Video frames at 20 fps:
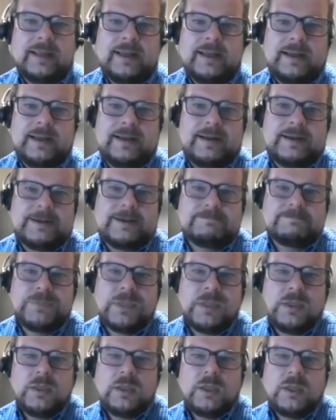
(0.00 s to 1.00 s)
The
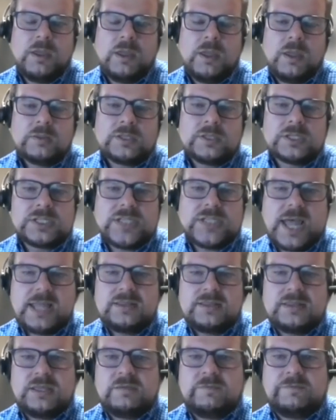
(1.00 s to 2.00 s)

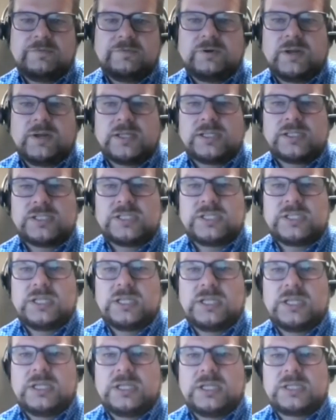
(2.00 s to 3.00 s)
sad thing for us
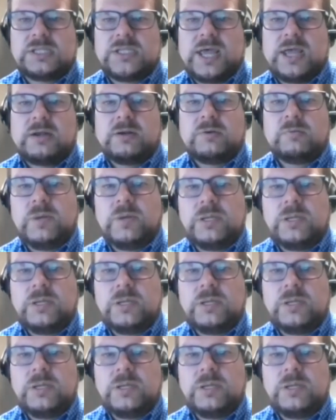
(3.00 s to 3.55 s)
is that